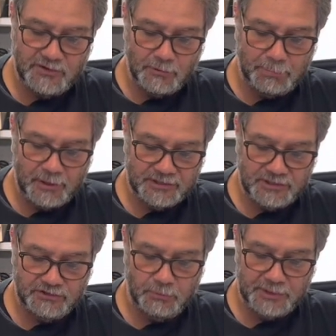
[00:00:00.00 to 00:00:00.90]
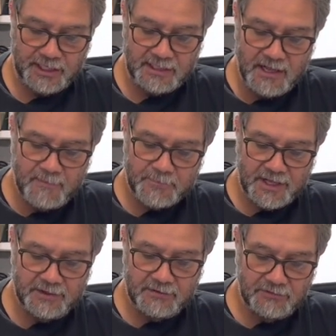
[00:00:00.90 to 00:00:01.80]
you'll plug this one in,
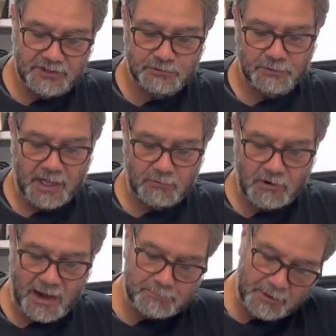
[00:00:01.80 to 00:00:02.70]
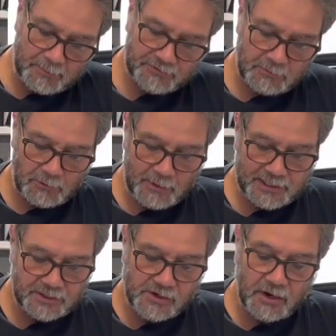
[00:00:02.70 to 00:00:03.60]
and this one I robbed probably from a
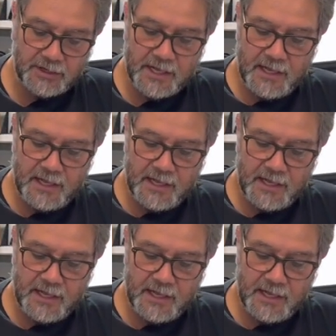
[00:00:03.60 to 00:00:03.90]
wrecking yard,